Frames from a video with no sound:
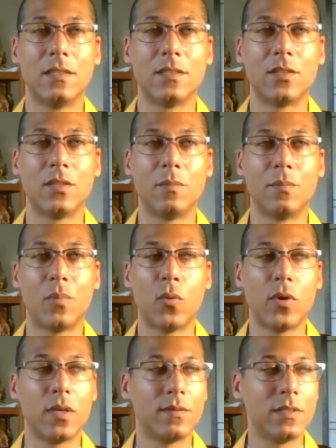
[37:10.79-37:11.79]
so the
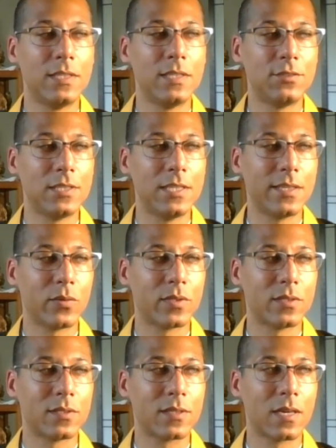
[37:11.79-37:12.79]
point of the teaching here with
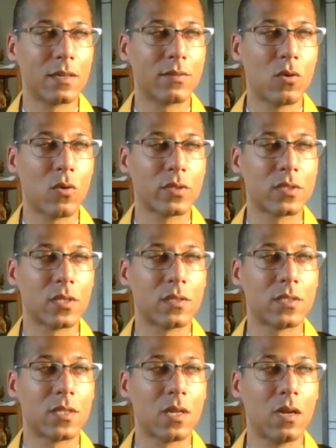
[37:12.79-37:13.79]
this kind of course on
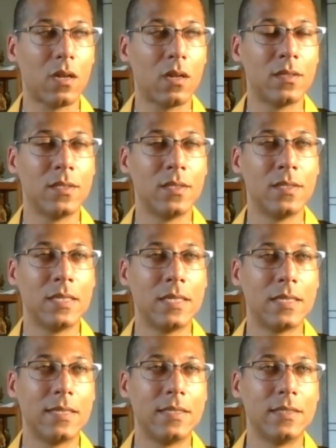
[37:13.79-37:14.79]
subtle
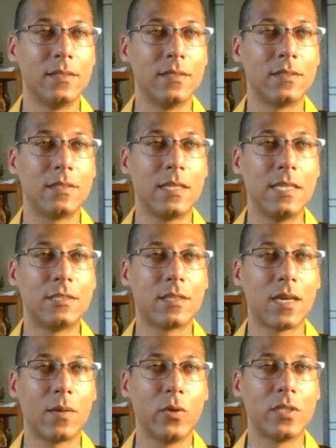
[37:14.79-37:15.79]
is each
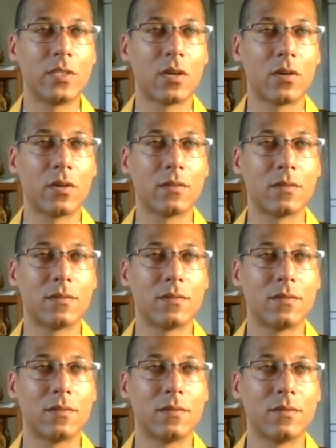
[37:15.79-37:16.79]
time we start
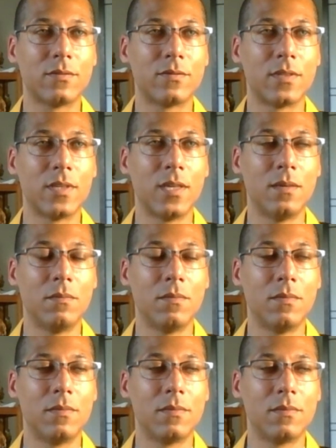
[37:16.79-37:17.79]

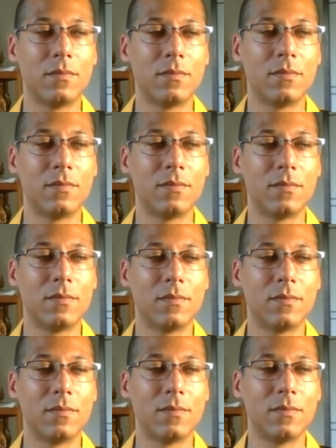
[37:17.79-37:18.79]
from
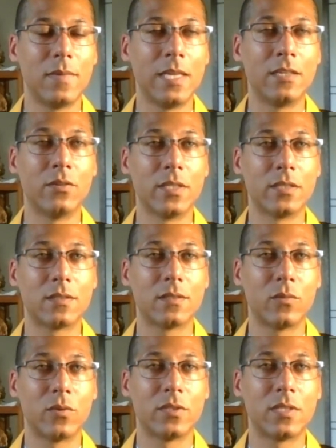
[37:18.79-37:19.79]

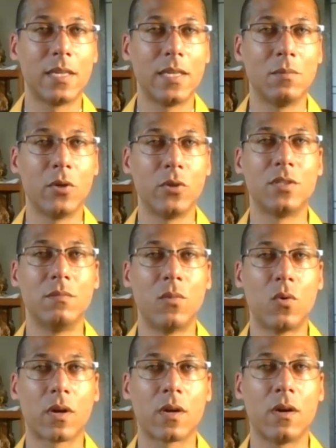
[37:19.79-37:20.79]
ignorance, we're setting in motion
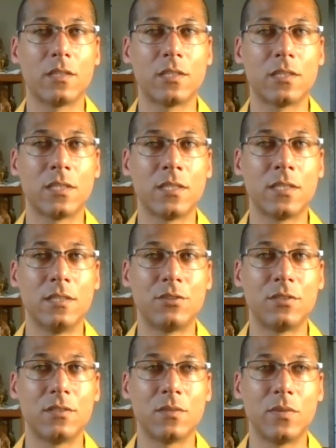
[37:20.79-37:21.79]
more causes and
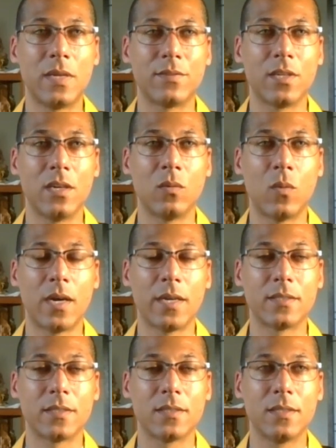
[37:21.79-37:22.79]
conditions we have to unwind.